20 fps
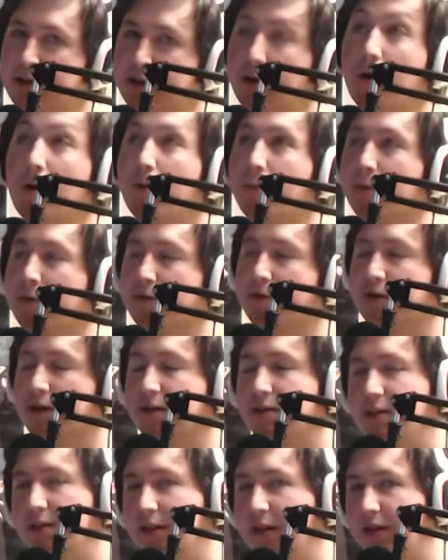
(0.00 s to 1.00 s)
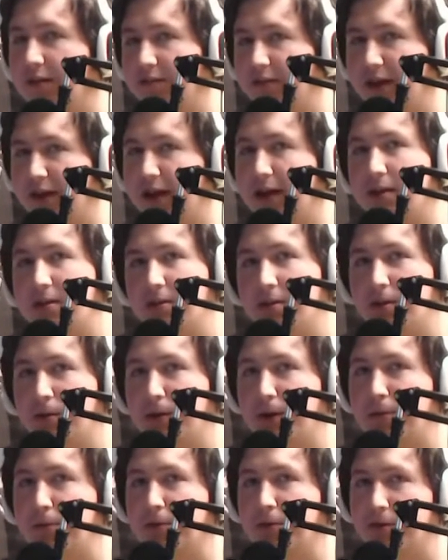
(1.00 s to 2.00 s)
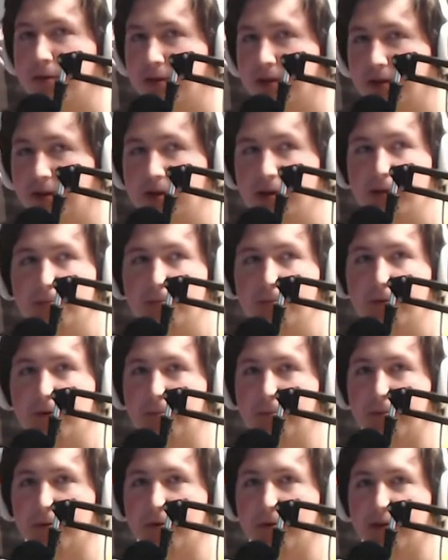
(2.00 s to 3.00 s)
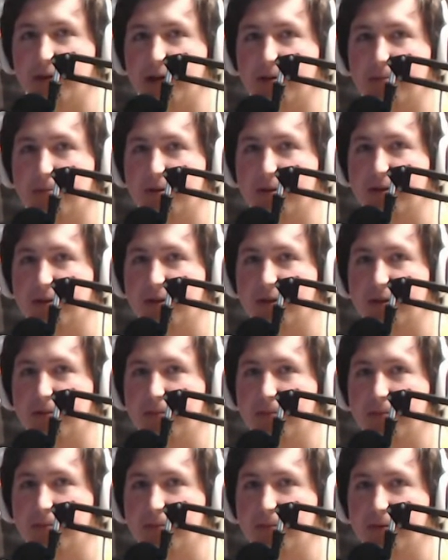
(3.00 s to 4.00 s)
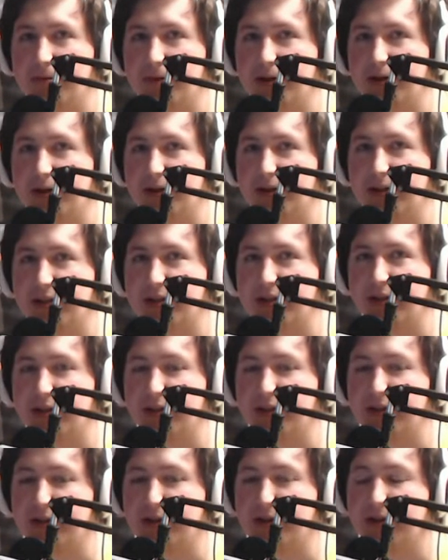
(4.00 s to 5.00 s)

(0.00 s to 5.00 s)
almost got to the end of that. So I was pretty burnt out by the time I got to the end there.